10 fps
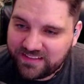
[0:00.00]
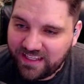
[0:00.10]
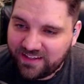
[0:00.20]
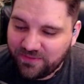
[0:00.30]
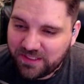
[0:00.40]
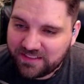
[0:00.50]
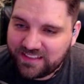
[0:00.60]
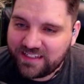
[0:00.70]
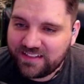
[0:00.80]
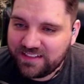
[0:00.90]
we could
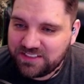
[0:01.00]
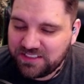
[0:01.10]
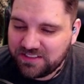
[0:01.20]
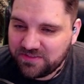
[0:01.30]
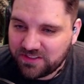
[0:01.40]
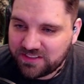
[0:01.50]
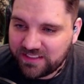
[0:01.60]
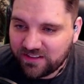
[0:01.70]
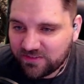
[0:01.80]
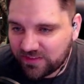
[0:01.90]
take initiative
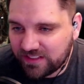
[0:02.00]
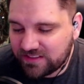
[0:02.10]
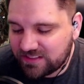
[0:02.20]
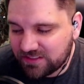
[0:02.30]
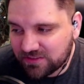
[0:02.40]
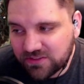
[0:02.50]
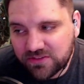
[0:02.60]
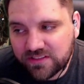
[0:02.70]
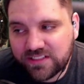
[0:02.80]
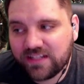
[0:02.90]
ourselves and still
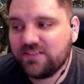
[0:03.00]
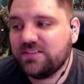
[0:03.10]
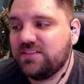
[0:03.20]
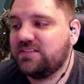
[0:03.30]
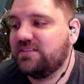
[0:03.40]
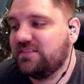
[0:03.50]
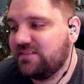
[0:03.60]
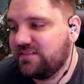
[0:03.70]
do the challenge.